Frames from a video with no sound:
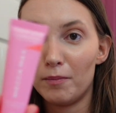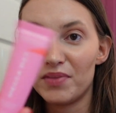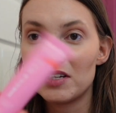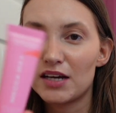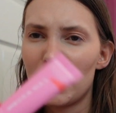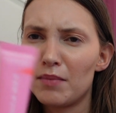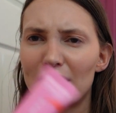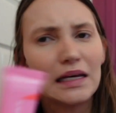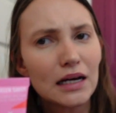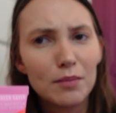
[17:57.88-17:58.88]
This came, I
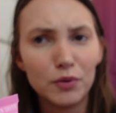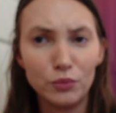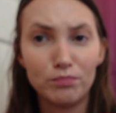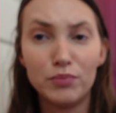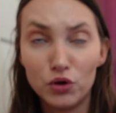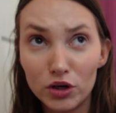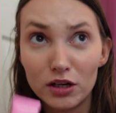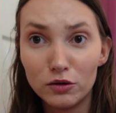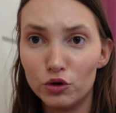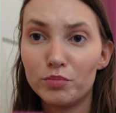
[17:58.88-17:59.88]
think, in a
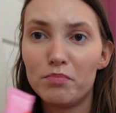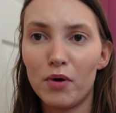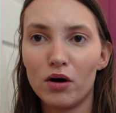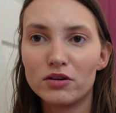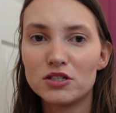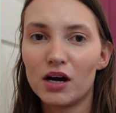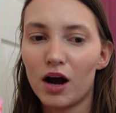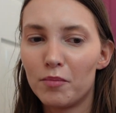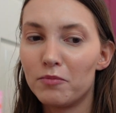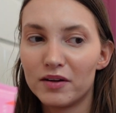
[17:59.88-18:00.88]
Beauty Loop box a
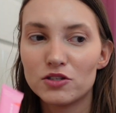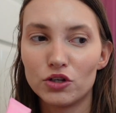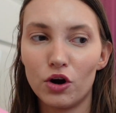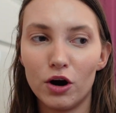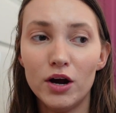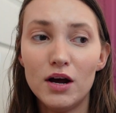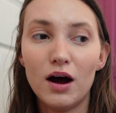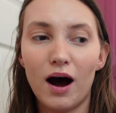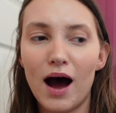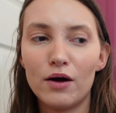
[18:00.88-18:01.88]
couple months ago.
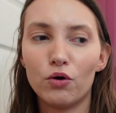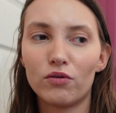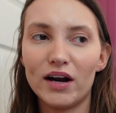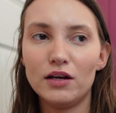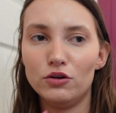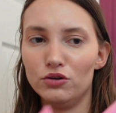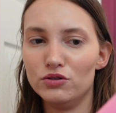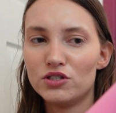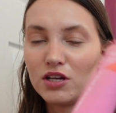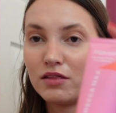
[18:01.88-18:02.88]
I already
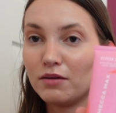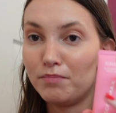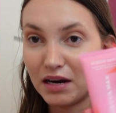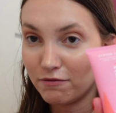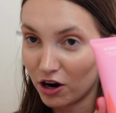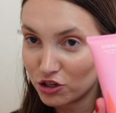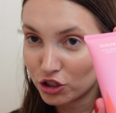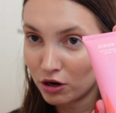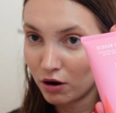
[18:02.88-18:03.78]
use the big version